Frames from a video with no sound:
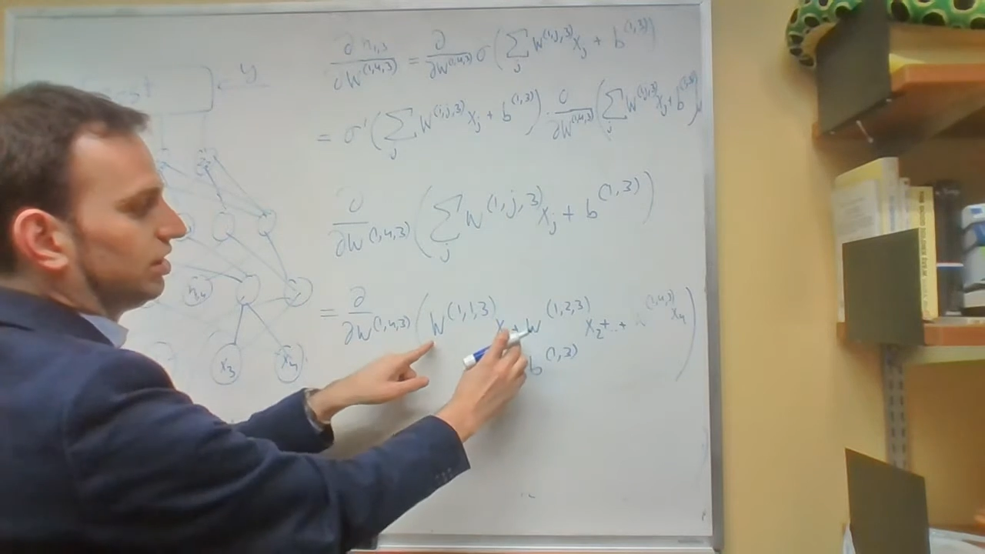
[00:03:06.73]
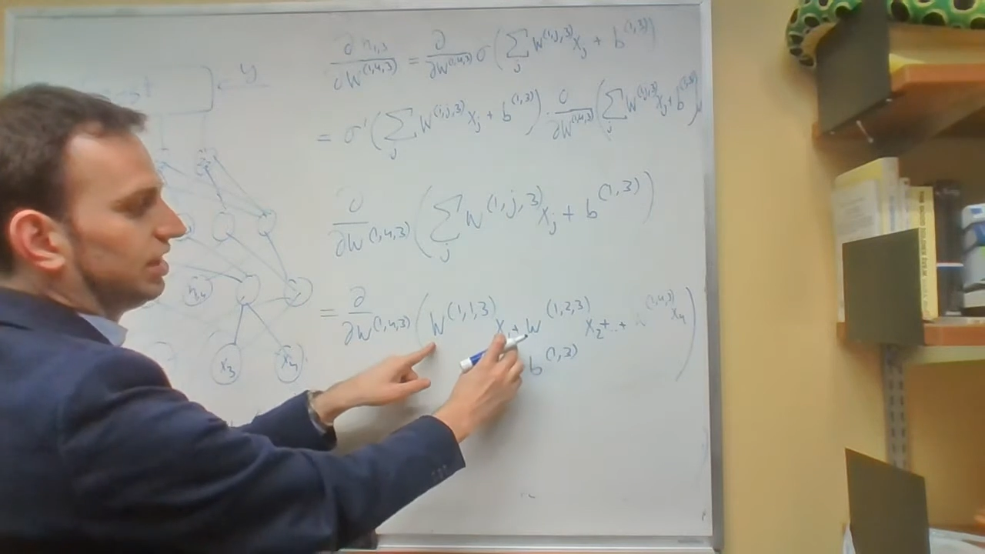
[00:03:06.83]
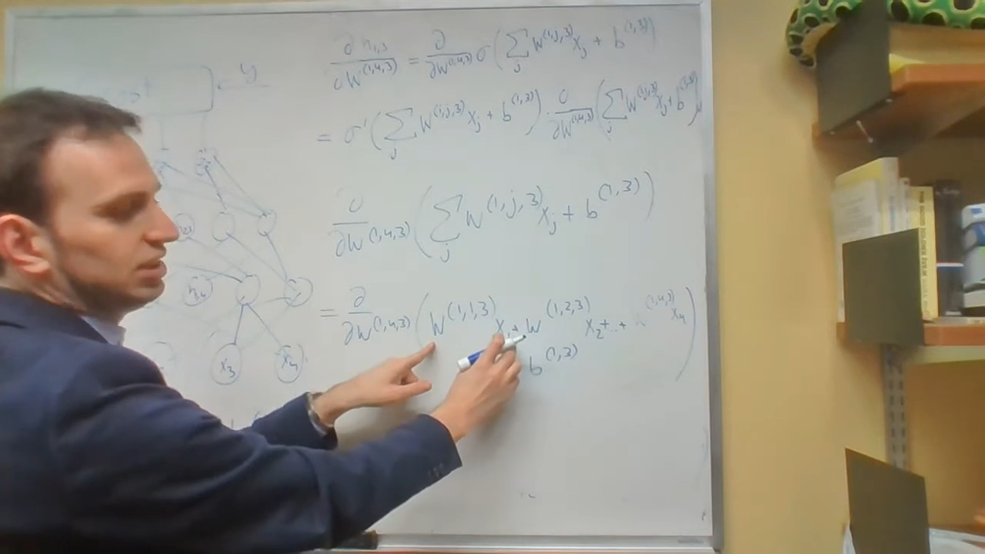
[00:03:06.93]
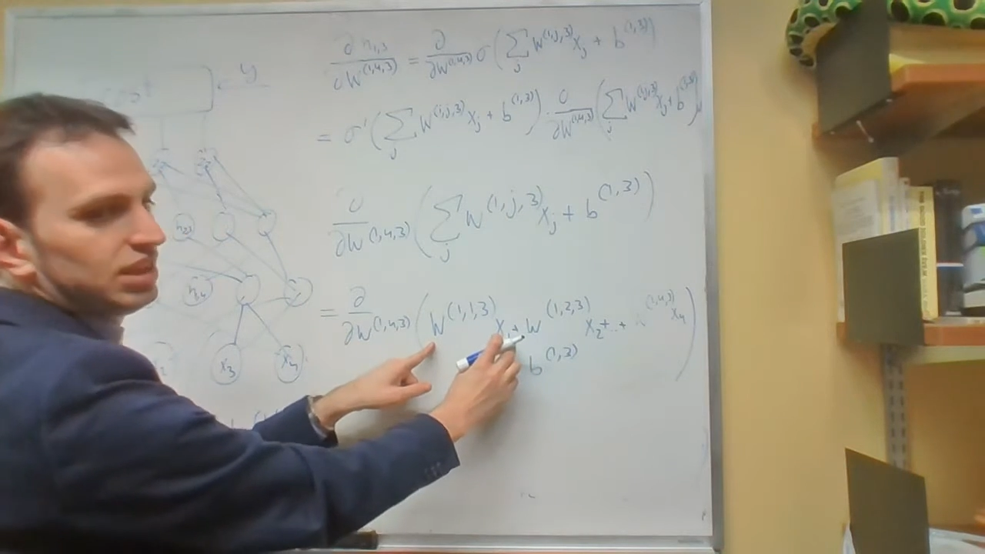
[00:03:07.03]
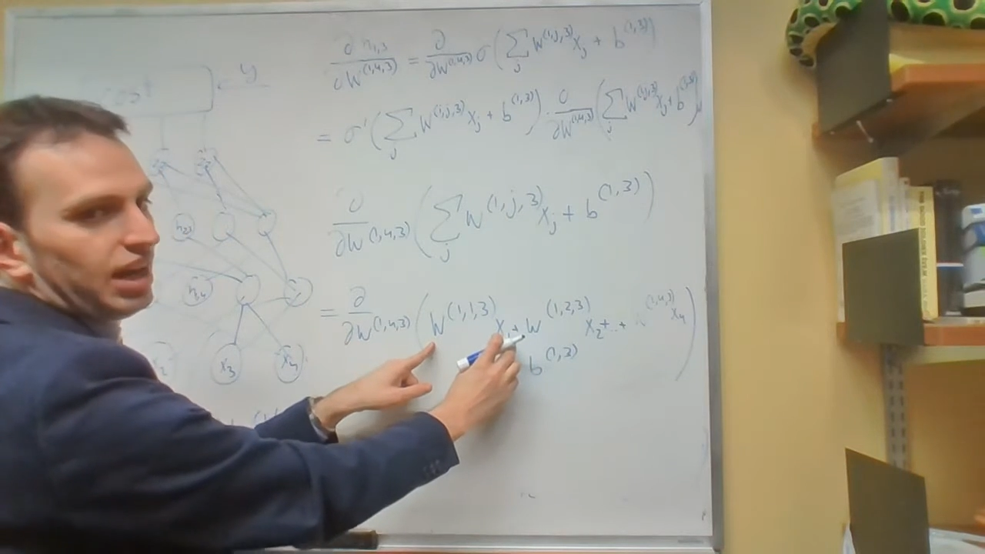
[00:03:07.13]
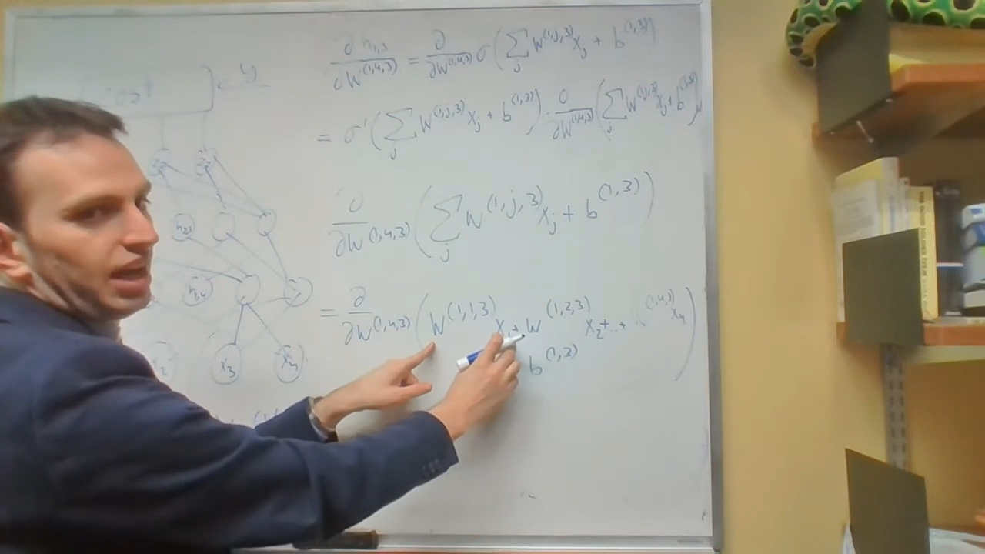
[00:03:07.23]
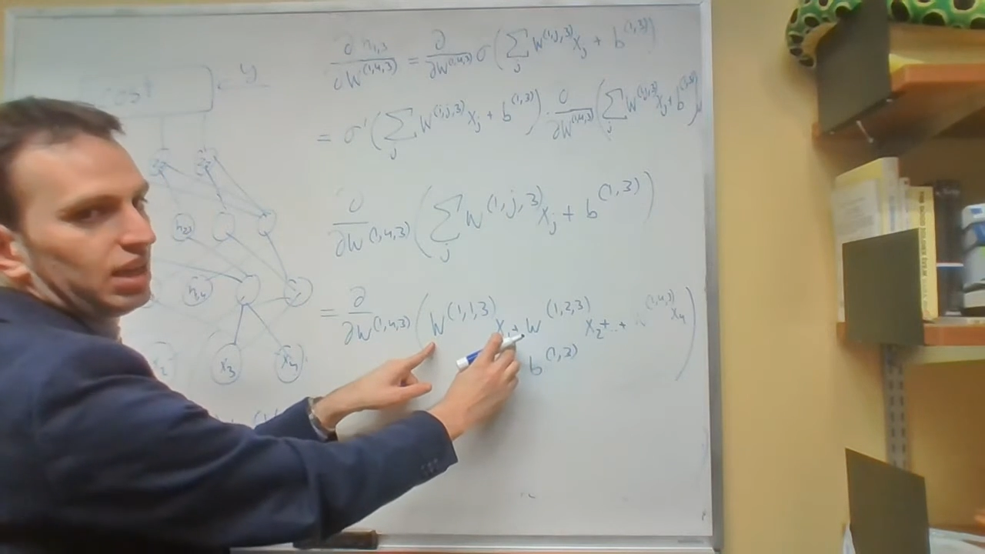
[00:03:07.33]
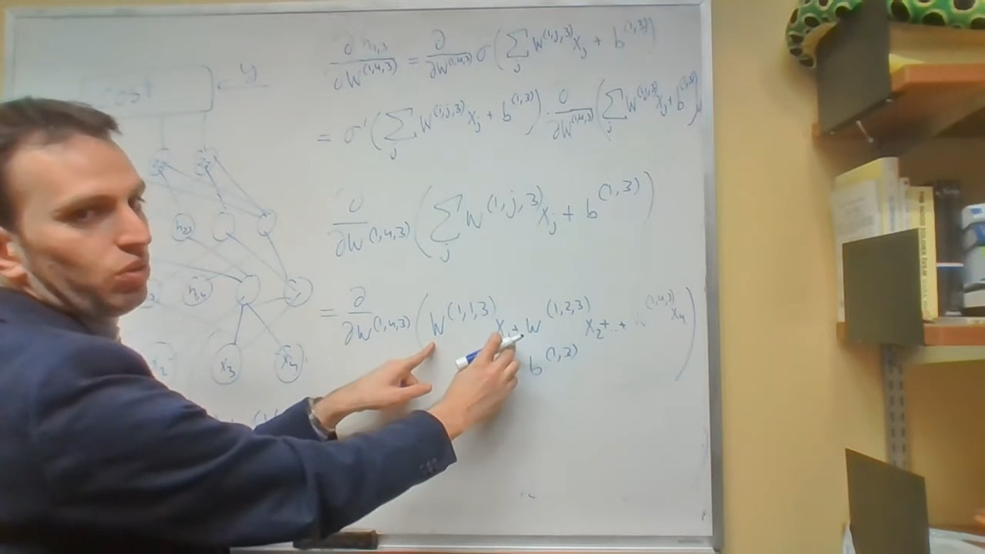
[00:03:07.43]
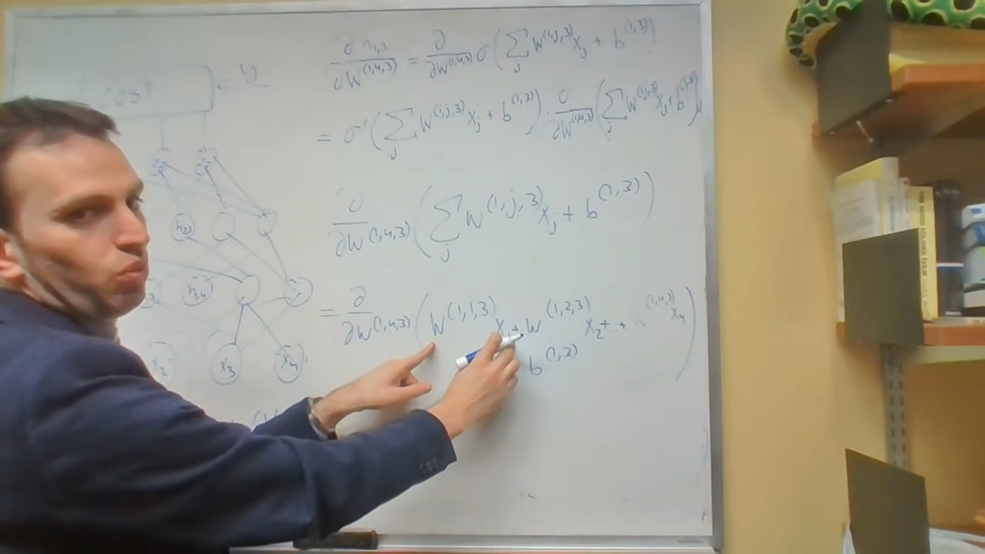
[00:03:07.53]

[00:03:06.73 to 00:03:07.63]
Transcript: this guy